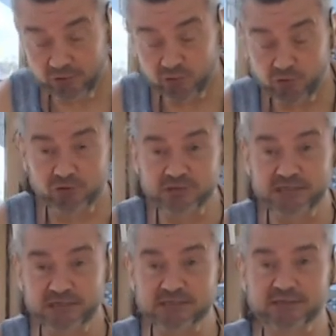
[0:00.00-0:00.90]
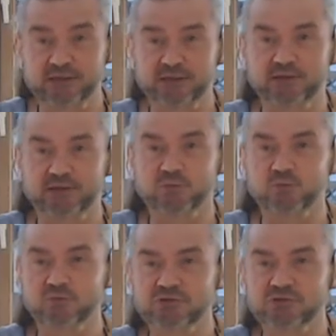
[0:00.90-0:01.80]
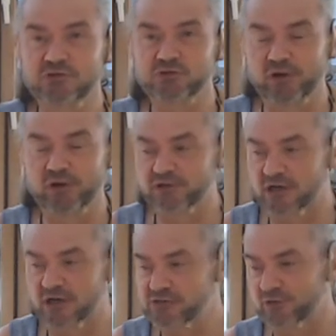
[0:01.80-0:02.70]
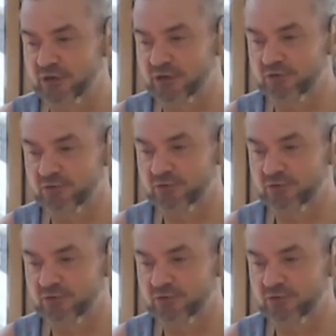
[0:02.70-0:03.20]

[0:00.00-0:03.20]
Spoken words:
authorities are starting to recognize that